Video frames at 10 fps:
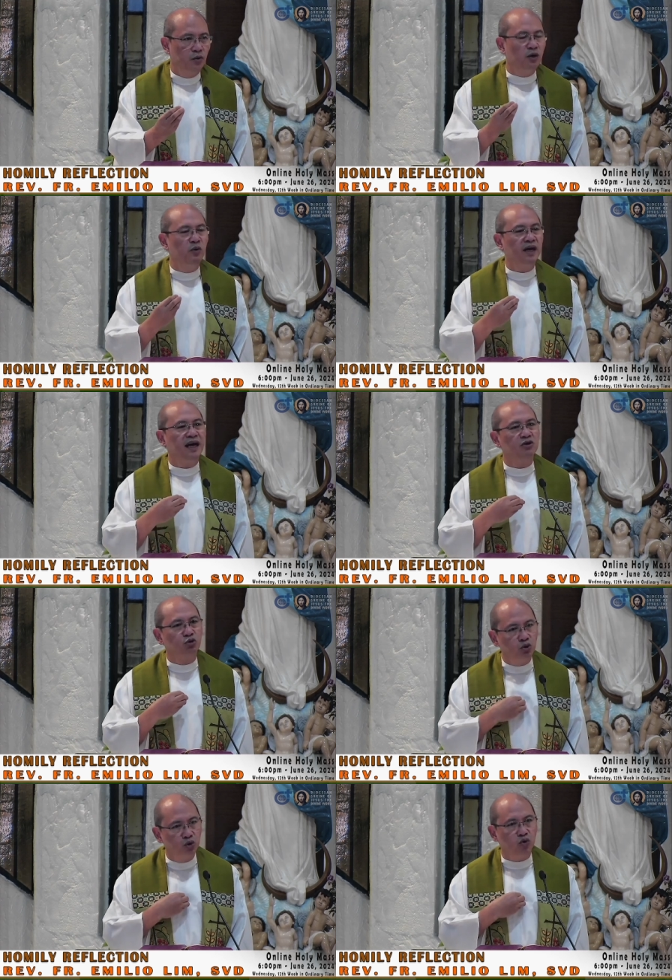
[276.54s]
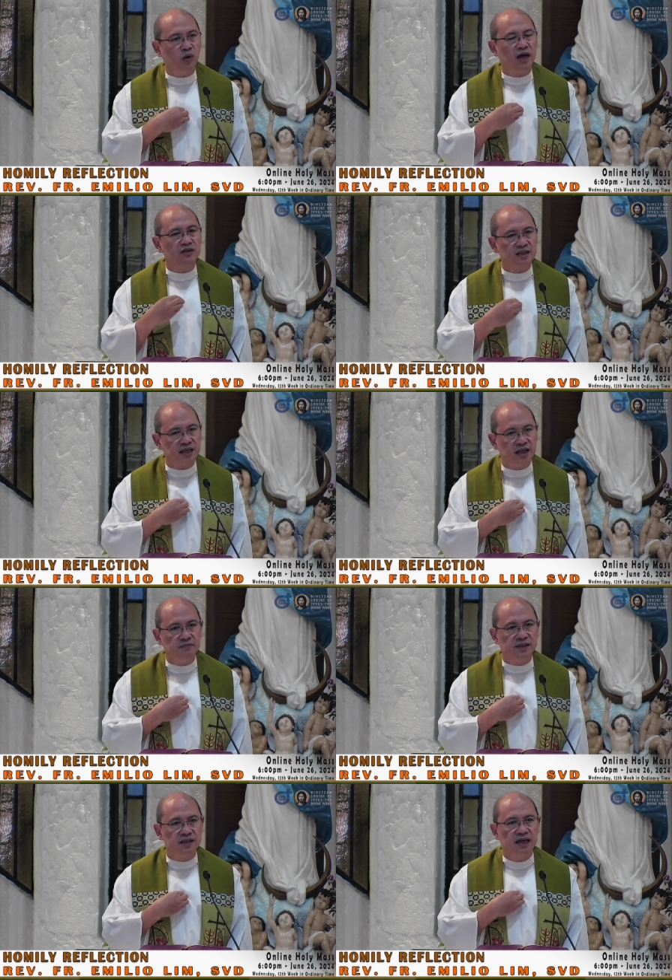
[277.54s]
When we are true to
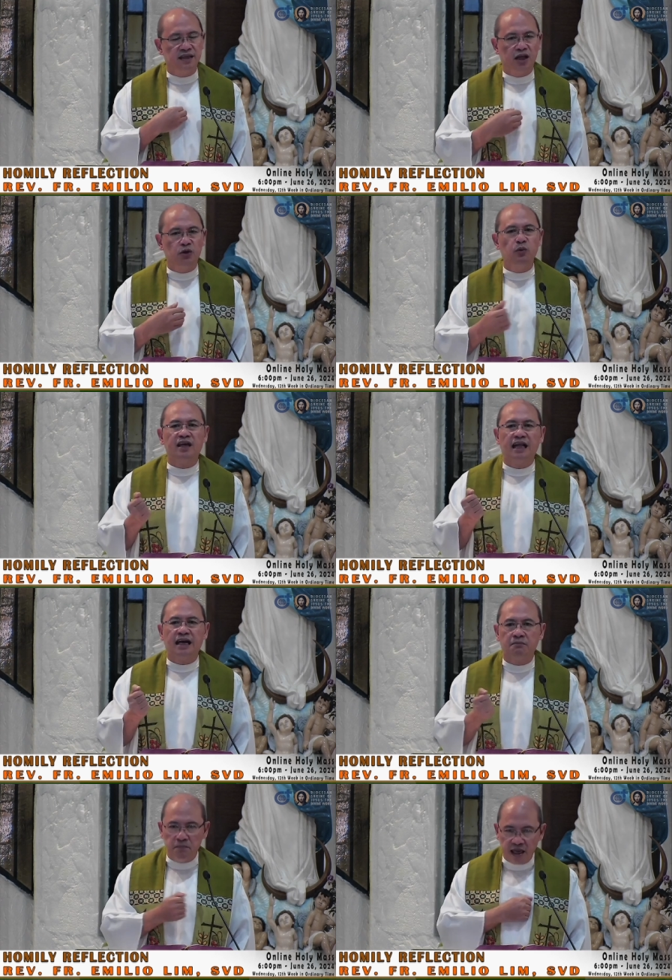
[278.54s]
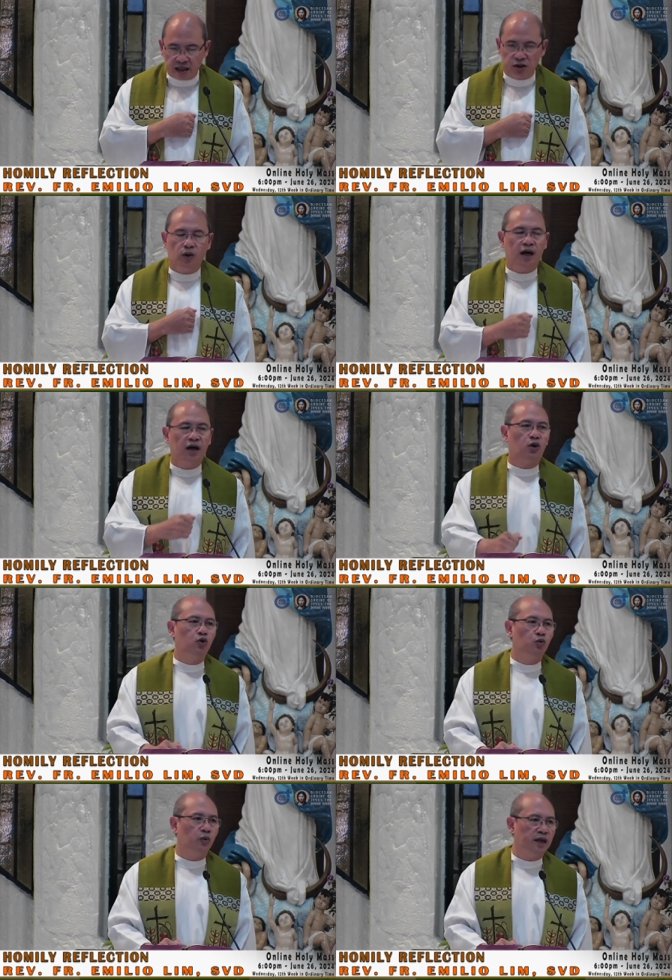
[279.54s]
ourselves, then we can admit to our
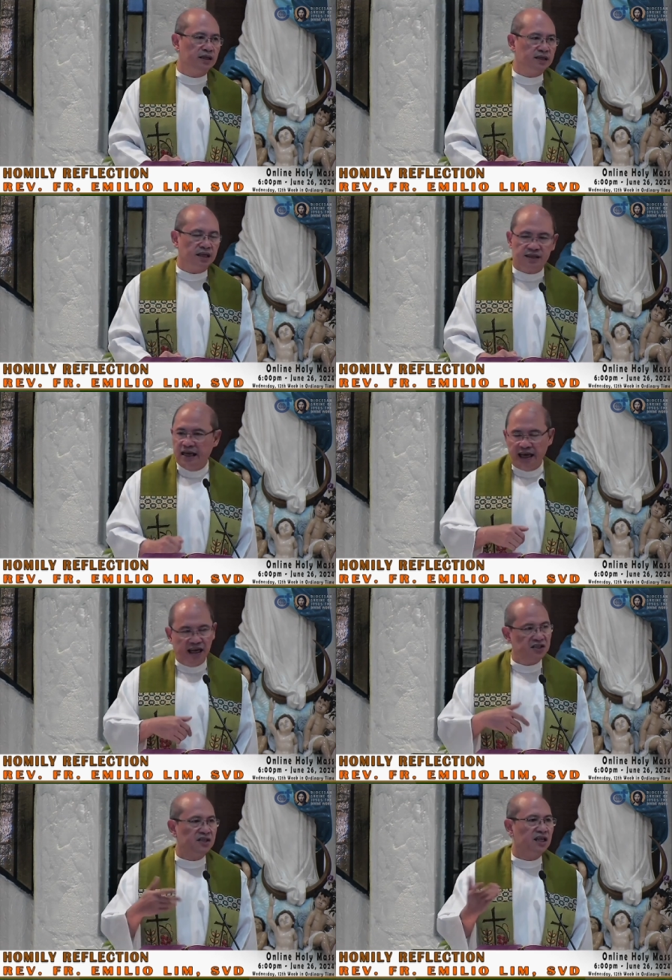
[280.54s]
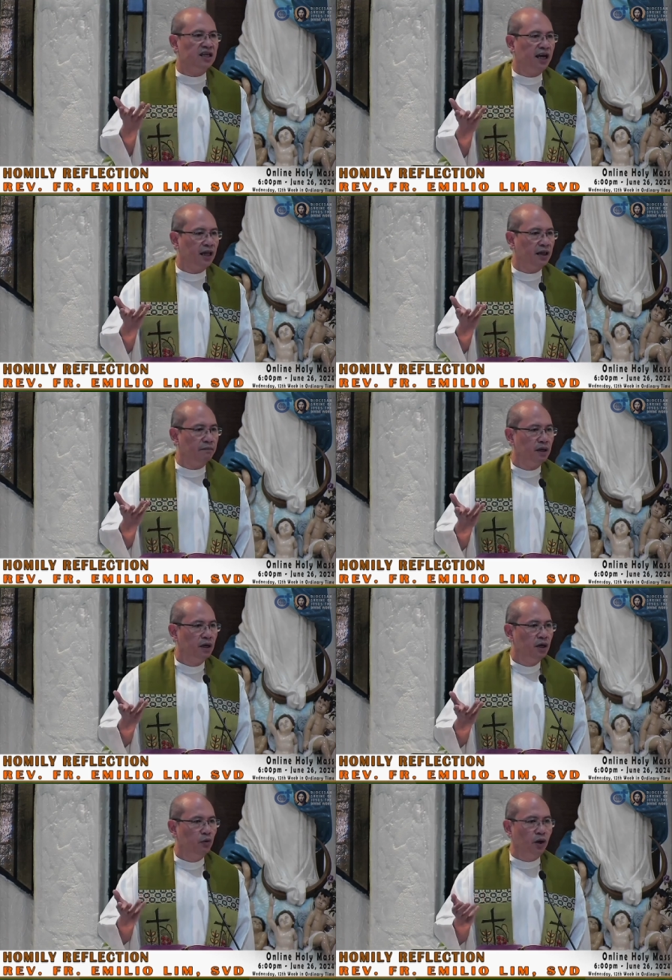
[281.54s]
own weaknesses and seek help.
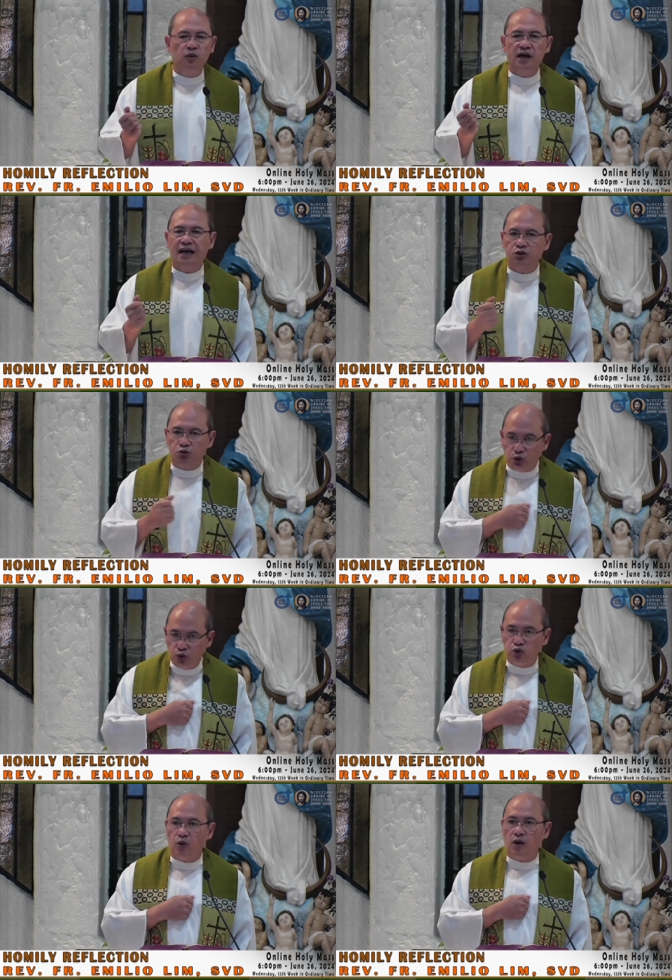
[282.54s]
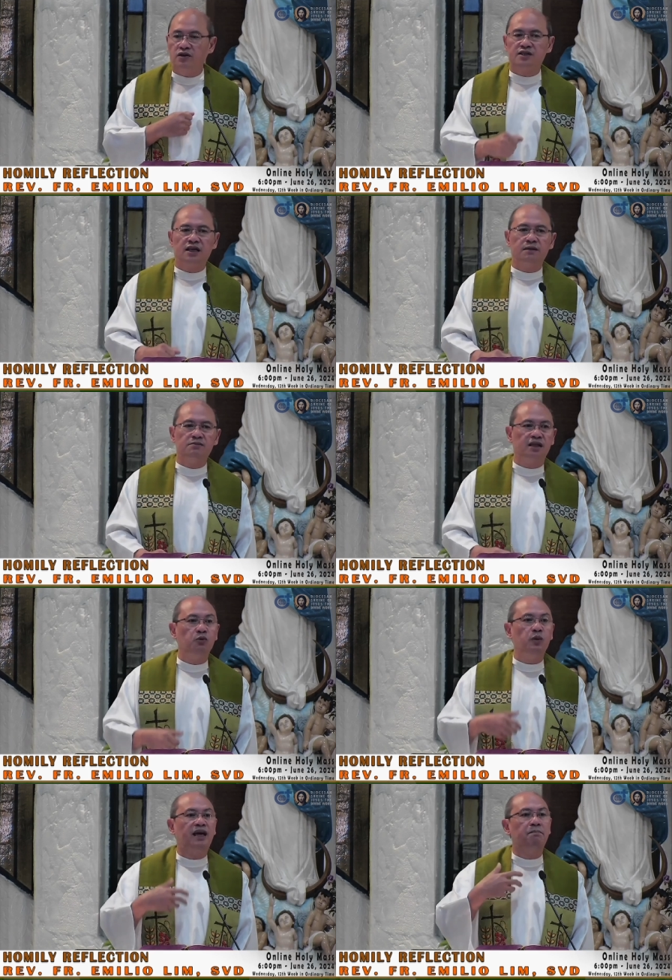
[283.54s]
When we are true to ourselves,
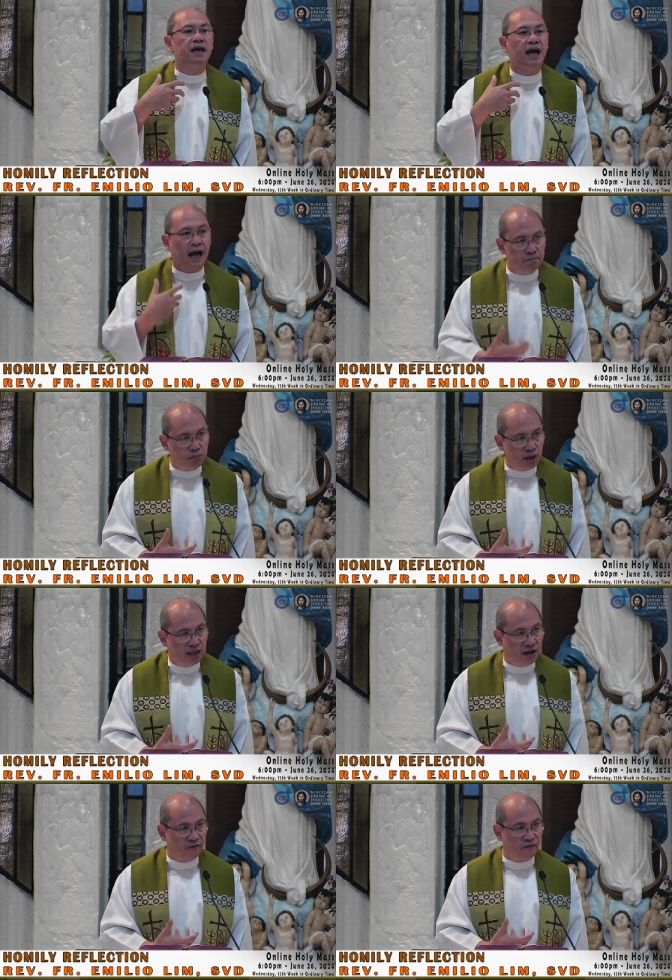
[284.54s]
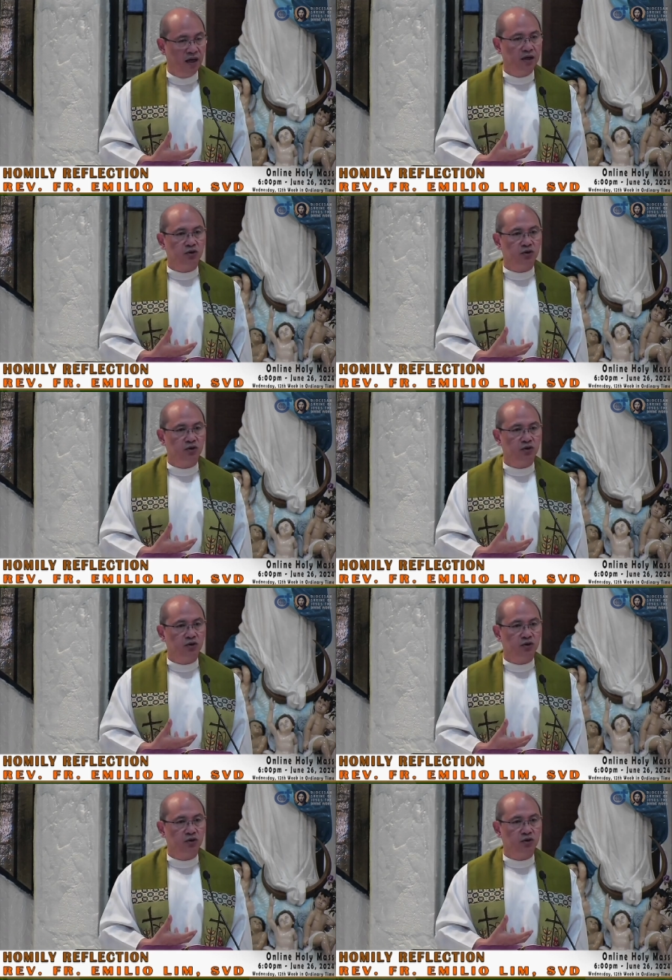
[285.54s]
then we can be humble enough